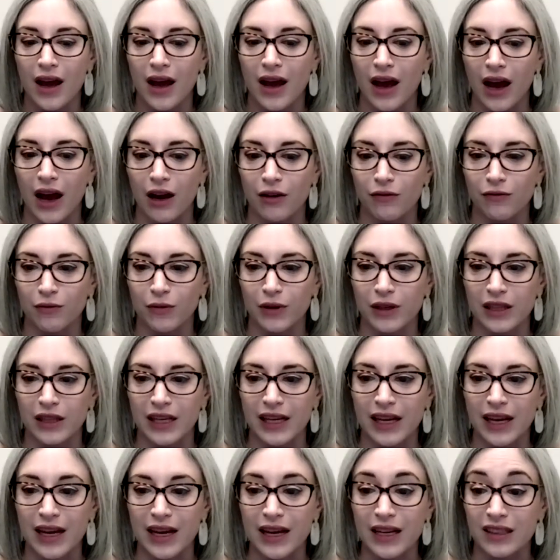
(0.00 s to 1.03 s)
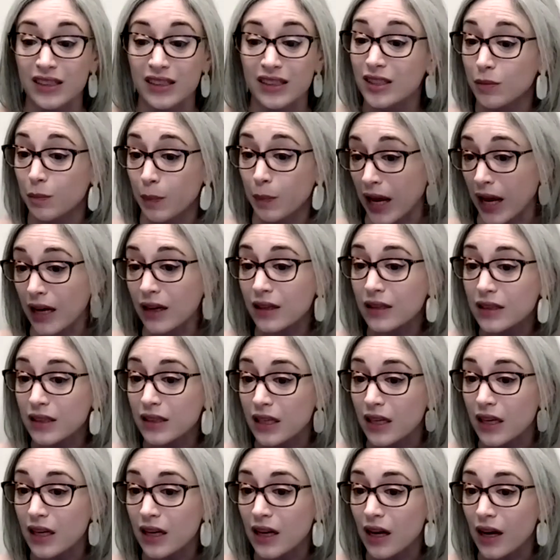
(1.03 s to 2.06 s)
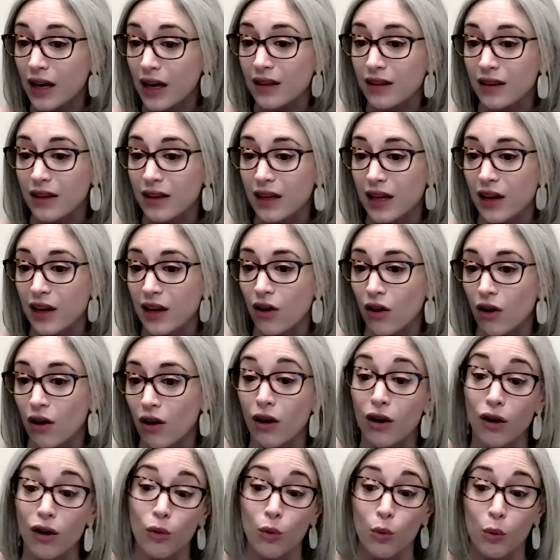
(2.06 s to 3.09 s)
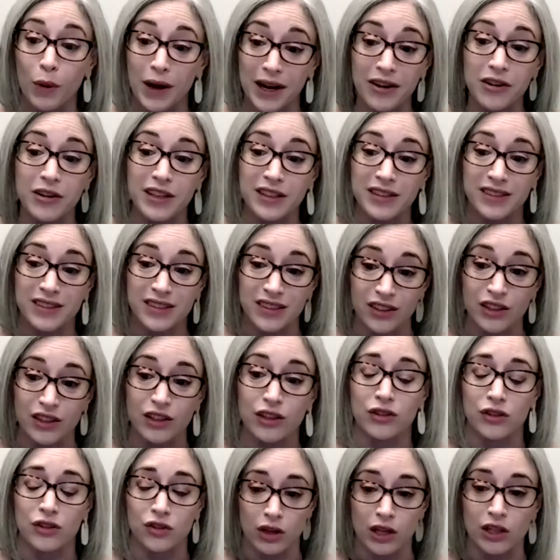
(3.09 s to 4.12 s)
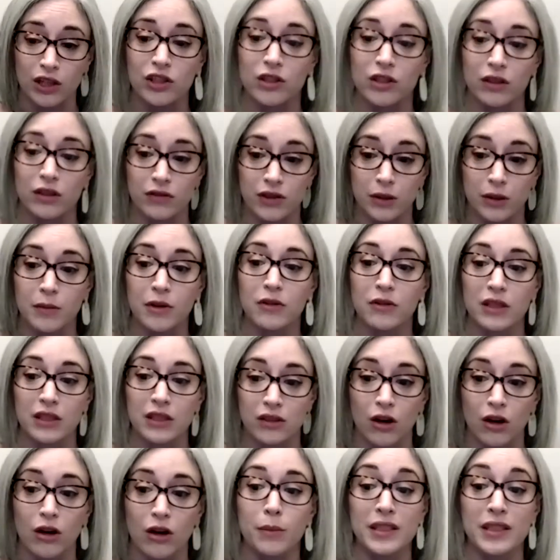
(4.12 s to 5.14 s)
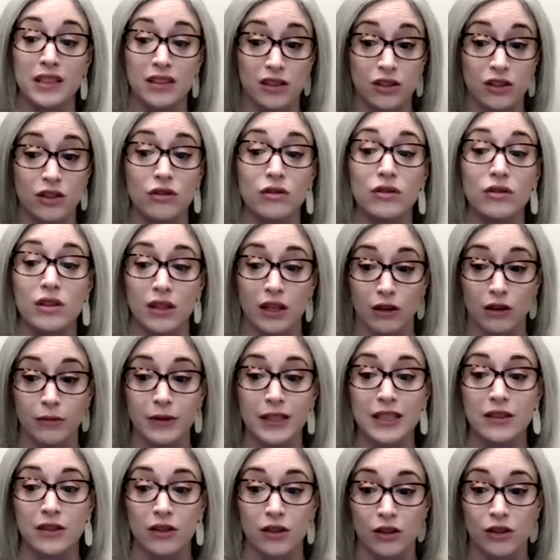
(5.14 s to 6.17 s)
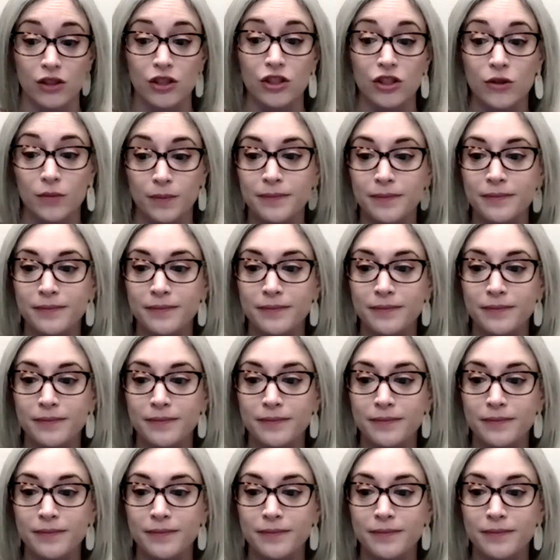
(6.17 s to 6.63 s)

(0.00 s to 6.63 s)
have really expanded, I think, our awareness of the construction of some of these garments due to their research.